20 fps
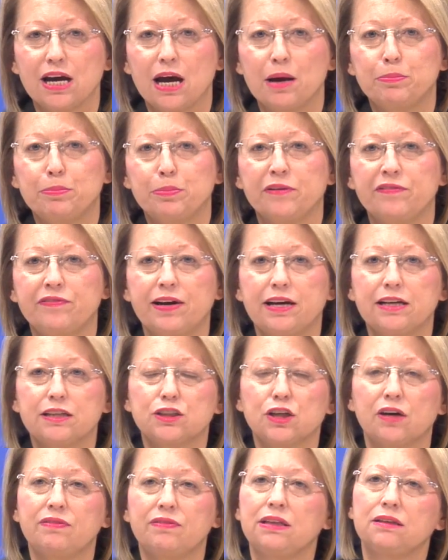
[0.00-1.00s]
I'm
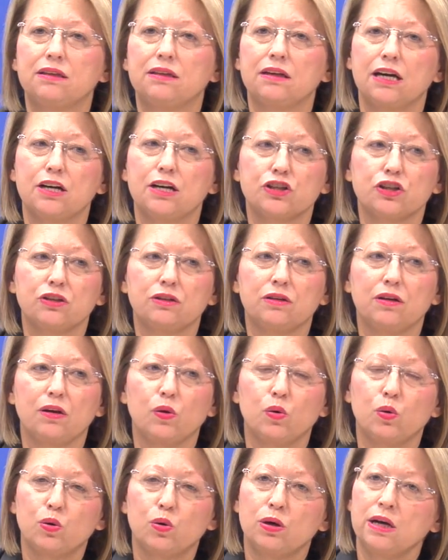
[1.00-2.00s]
professor of international
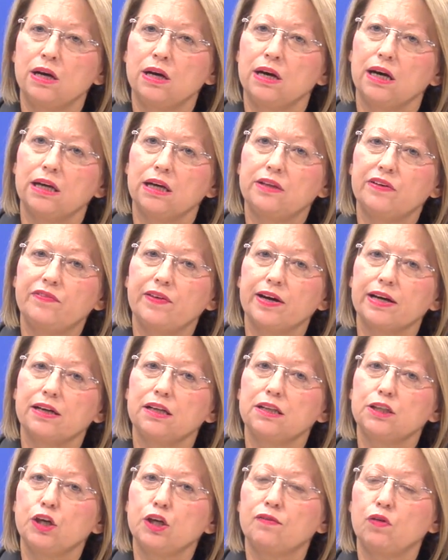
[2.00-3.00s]
law at the
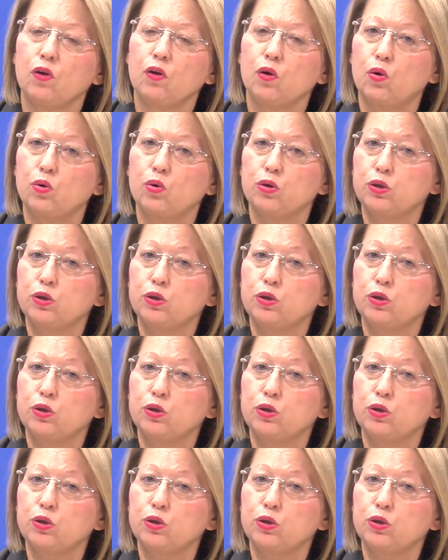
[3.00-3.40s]
Faculty of Law,